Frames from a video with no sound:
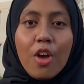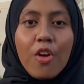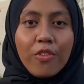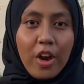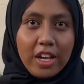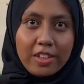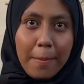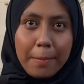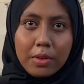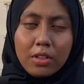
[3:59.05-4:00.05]
For
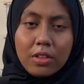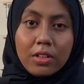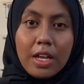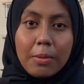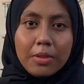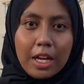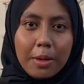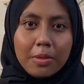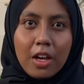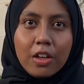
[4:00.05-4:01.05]
example, some types
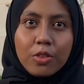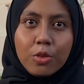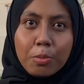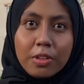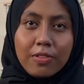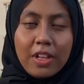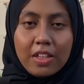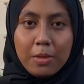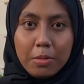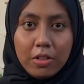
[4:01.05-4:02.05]
are super
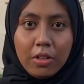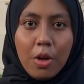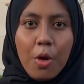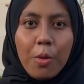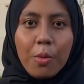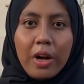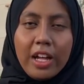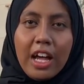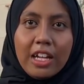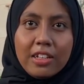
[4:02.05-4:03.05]
flexible while
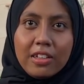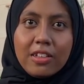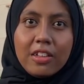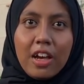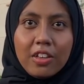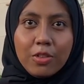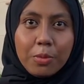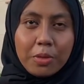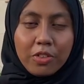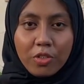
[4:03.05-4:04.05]
others are
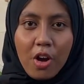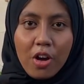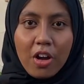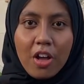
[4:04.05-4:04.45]
super strong.